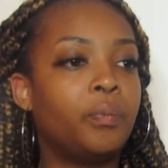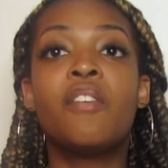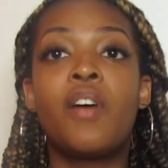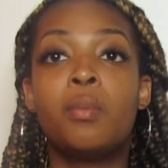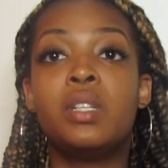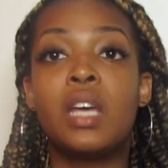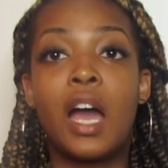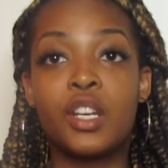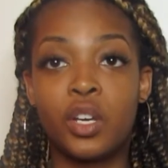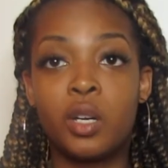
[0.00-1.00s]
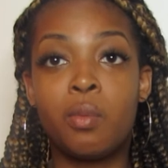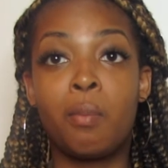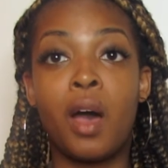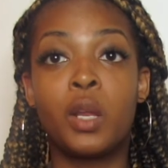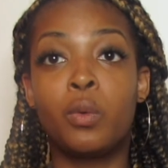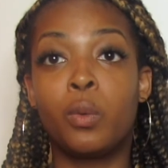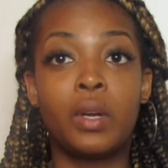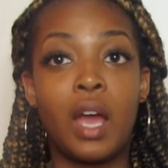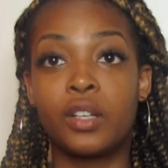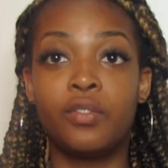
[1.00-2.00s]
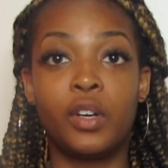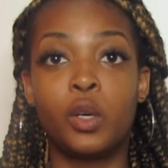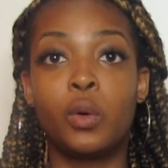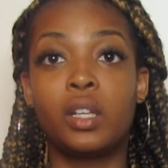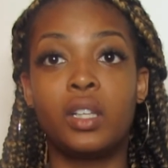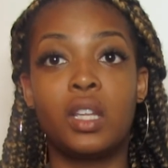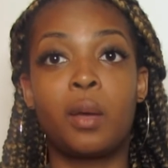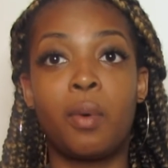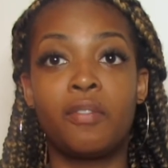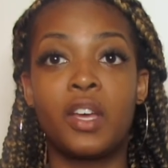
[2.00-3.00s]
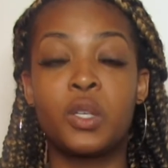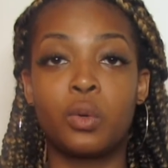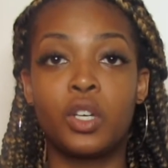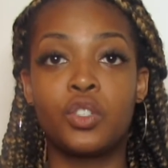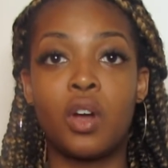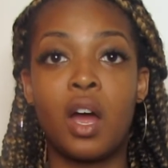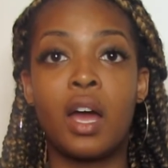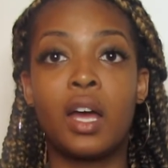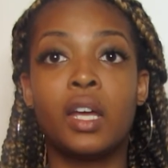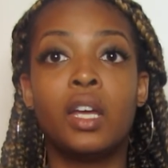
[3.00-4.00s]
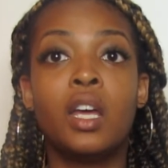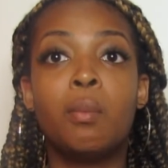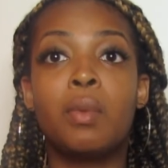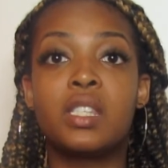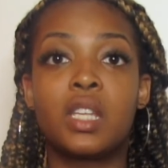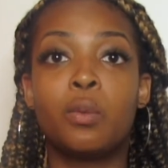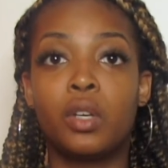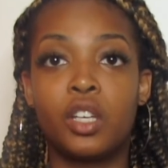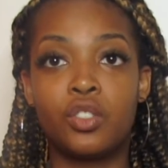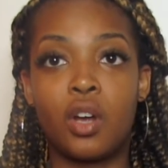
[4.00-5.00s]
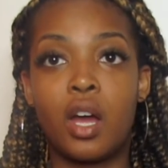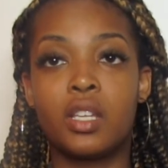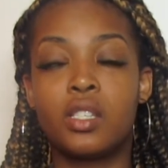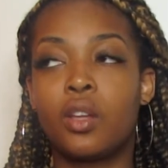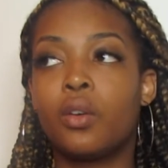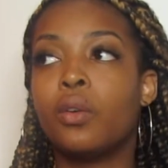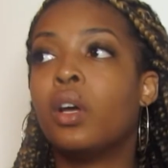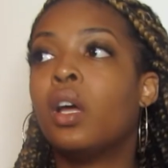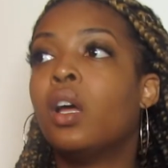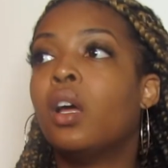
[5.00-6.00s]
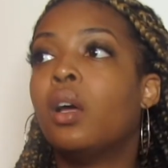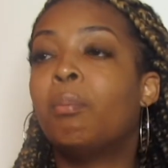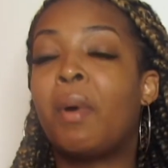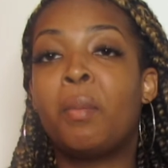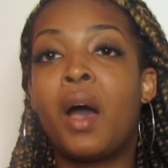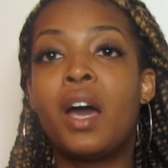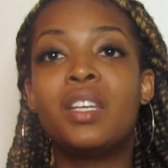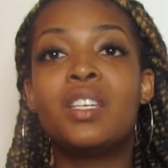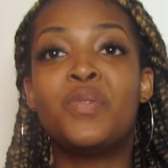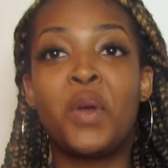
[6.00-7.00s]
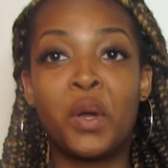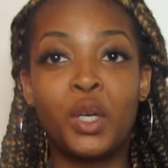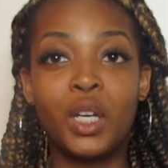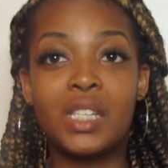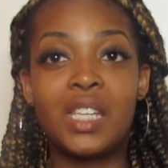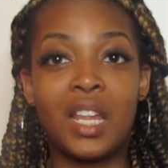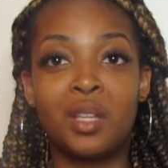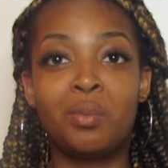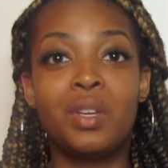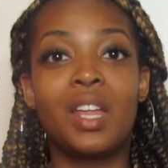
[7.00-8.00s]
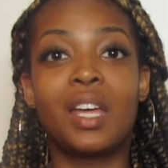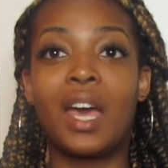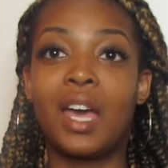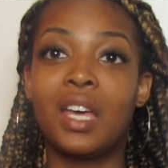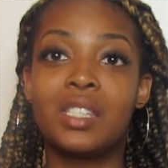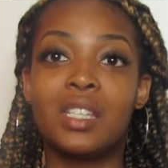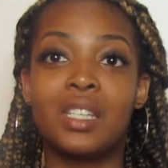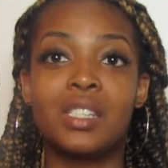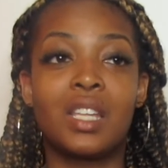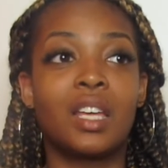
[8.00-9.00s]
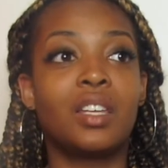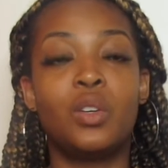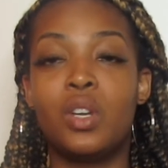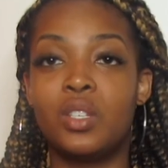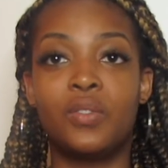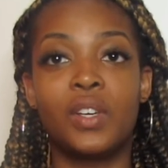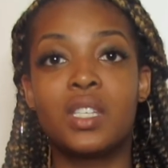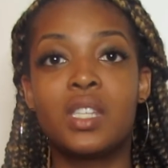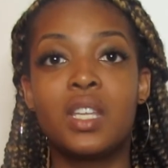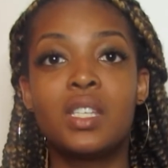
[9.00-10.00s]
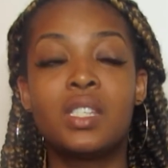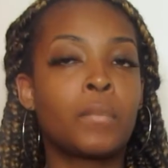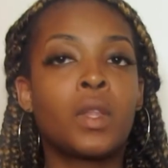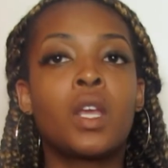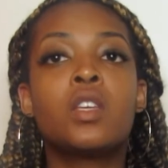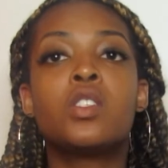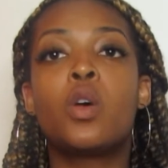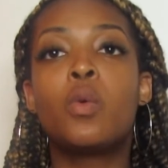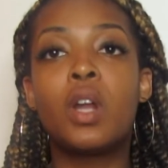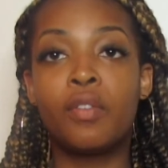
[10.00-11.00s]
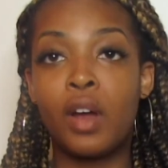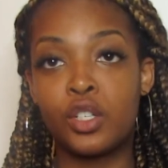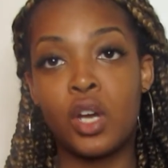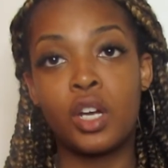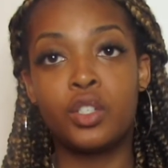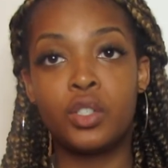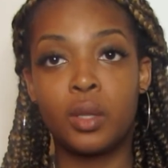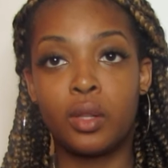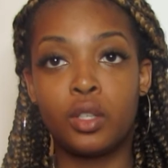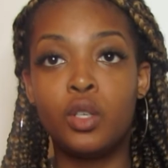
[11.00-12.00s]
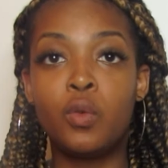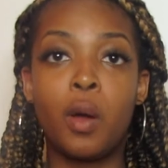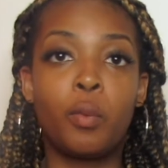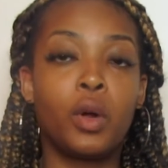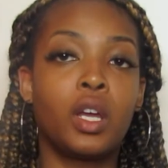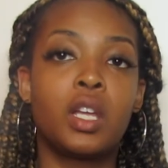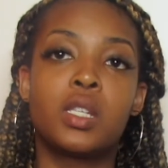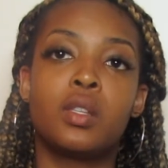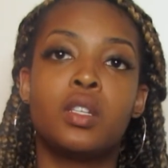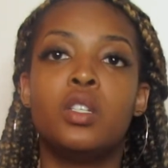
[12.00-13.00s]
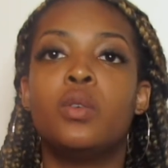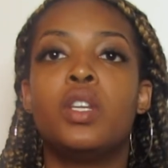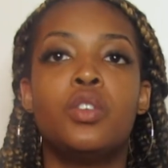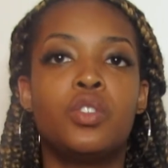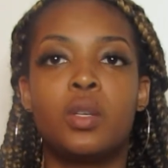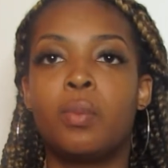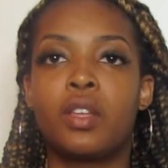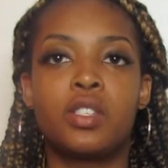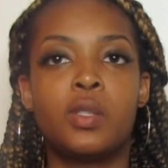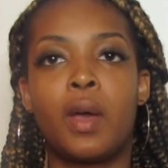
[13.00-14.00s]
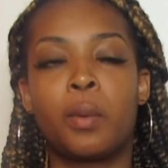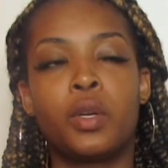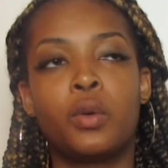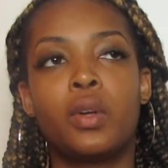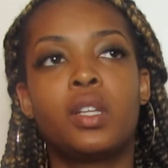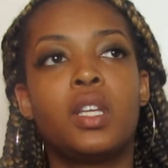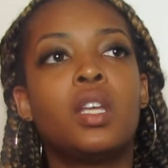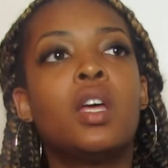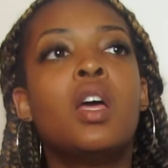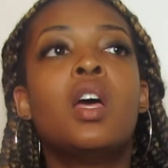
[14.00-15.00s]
dehydrated, my body will react very quickly. Like my face will get dry, my skin will get dry. So my body is very good at telling me like, hey sis, like you need to fix this. So whenever I try to do something new or I'm working on something new, it usually bounces back pretty quickly.